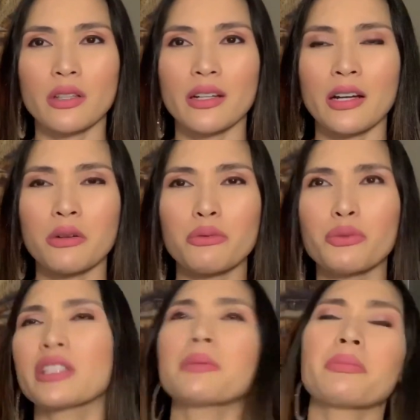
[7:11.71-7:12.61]
Like, I don't
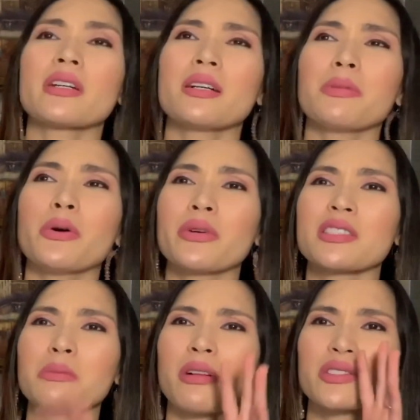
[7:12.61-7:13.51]
really pick up, oh,
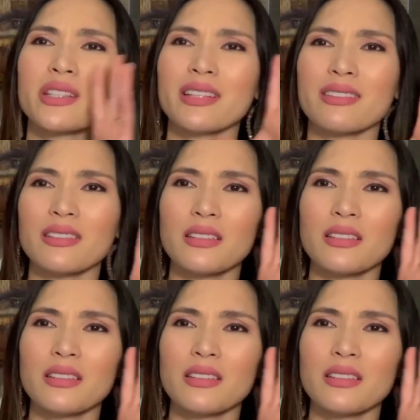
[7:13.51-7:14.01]
it smells like